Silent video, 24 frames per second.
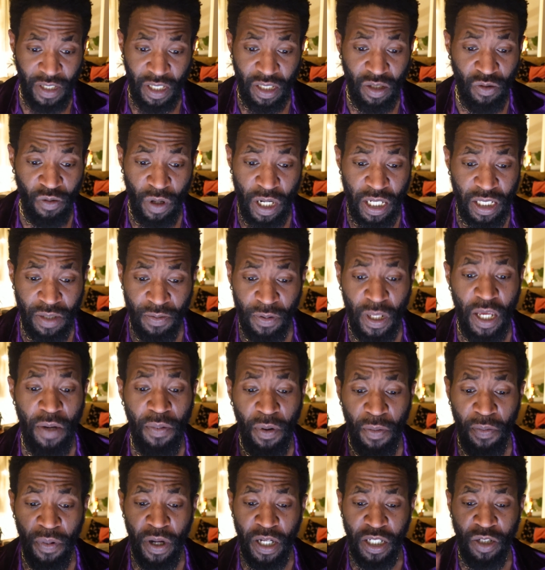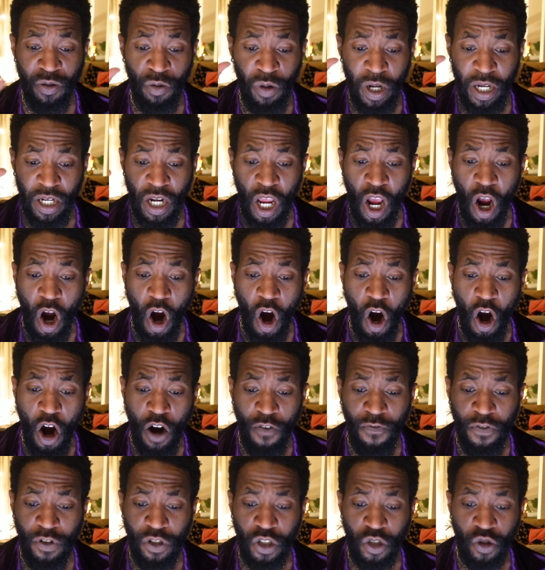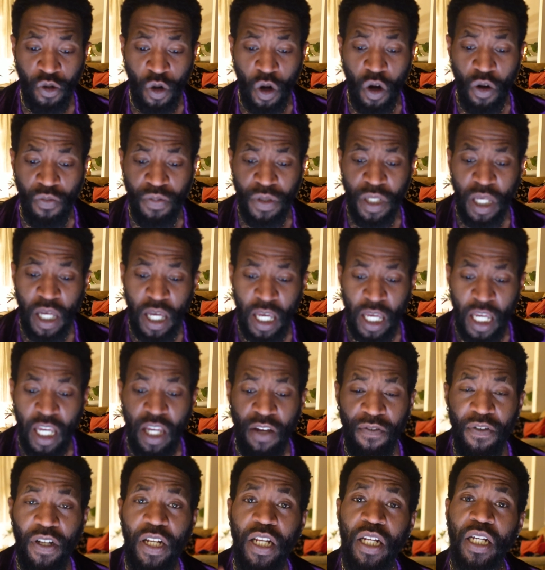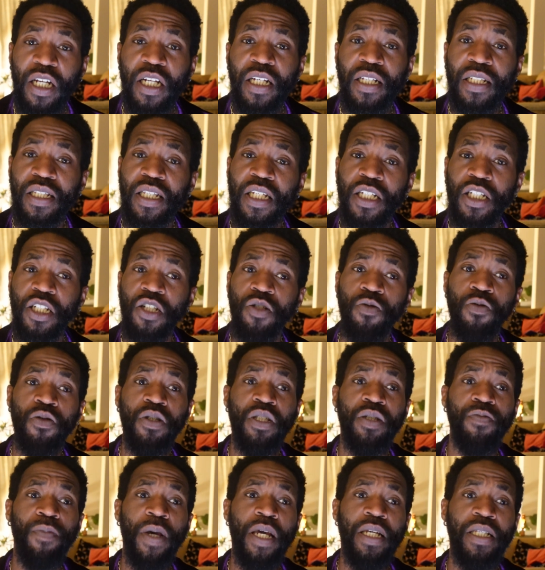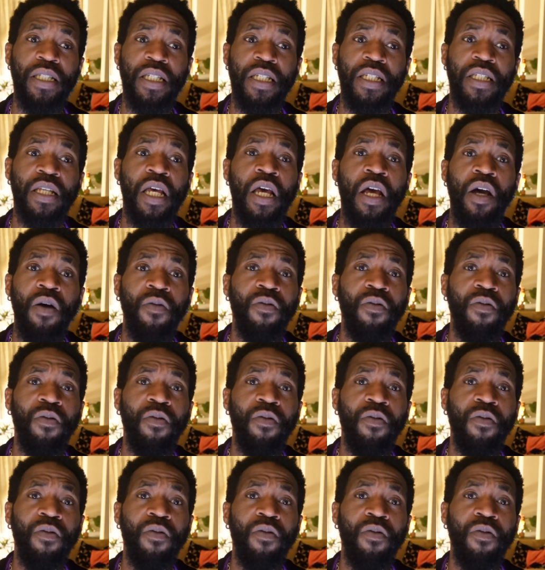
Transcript: Does race play perpetuate harmful tropes even in consensual spaces?